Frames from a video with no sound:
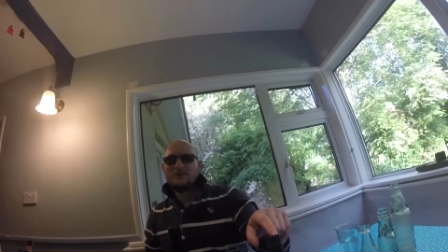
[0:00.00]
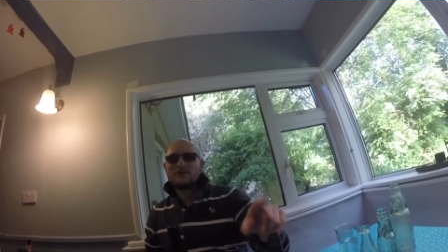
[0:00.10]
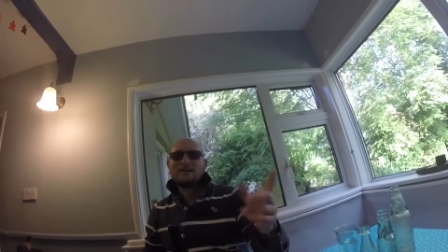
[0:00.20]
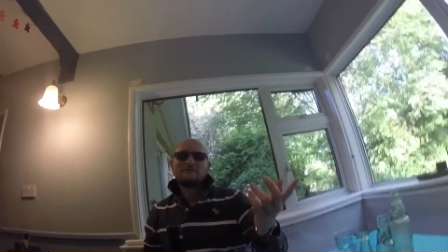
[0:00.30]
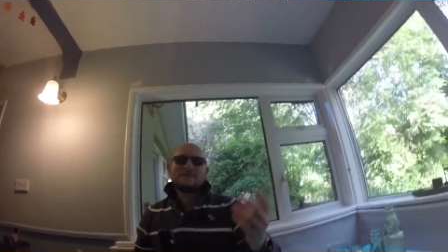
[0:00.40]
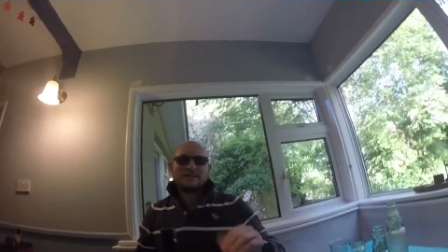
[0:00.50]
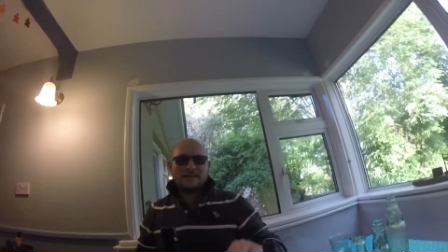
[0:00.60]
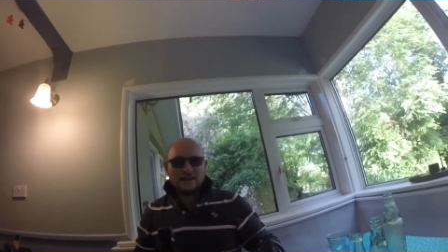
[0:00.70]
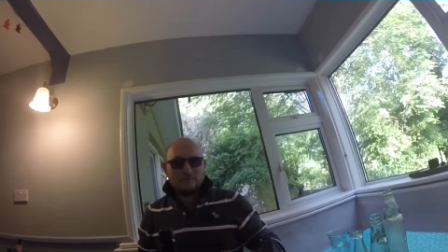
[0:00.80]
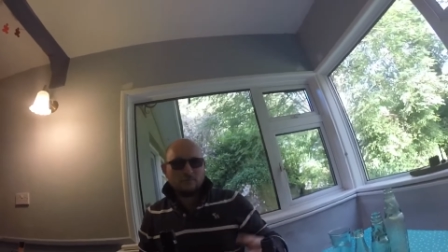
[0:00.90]
not counting the
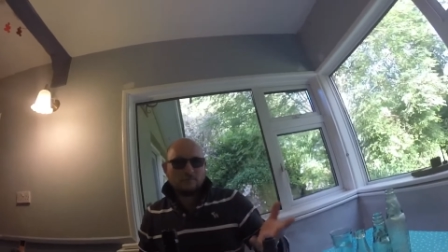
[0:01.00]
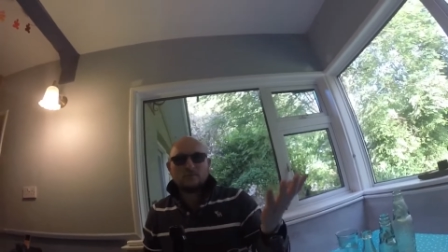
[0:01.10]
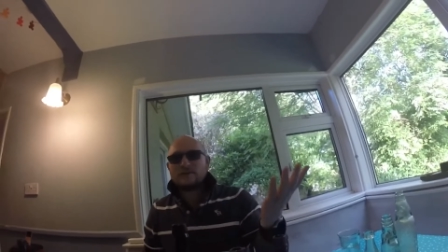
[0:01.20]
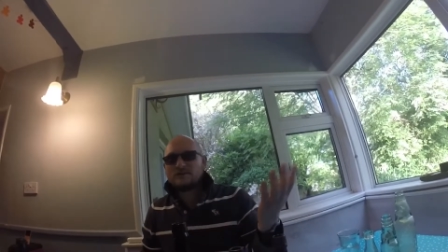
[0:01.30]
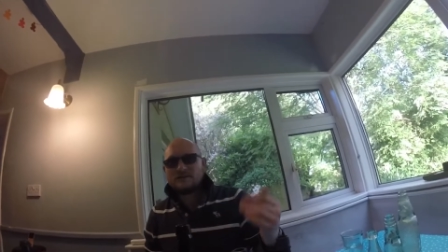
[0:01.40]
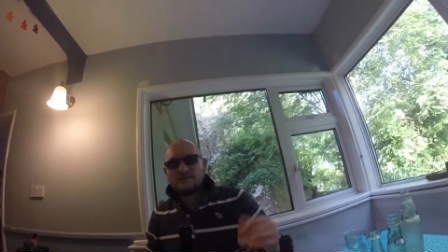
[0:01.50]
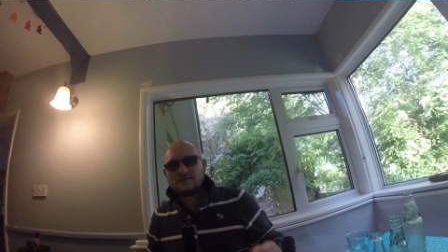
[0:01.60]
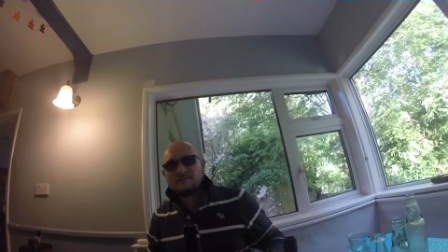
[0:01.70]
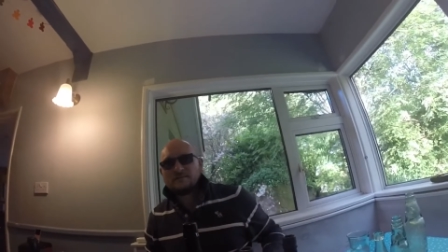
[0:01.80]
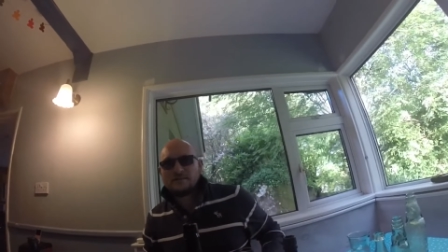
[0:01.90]
lip, which is